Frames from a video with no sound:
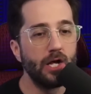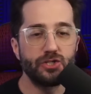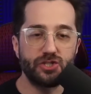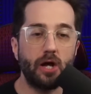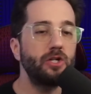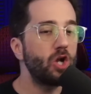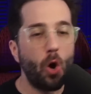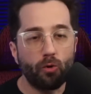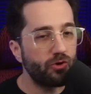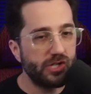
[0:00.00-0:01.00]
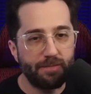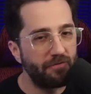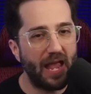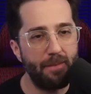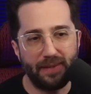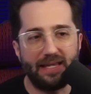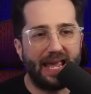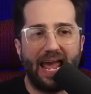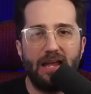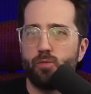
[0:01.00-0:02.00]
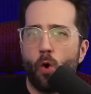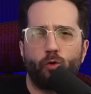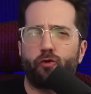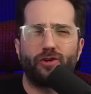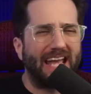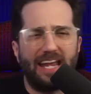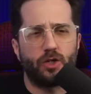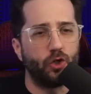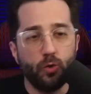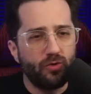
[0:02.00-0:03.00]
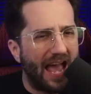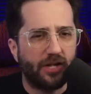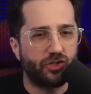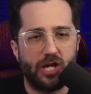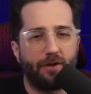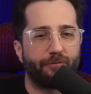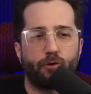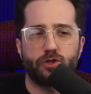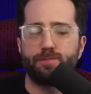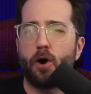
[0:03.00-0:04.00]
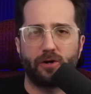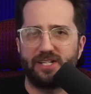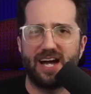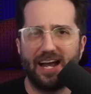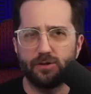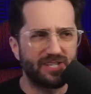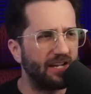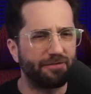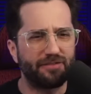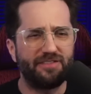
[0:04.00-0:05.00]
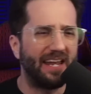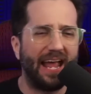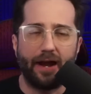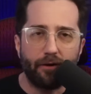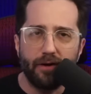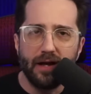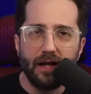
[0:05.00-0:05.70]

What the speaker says: Sudden ownership of ABK won't create new next-gen first-party titles out of thin air.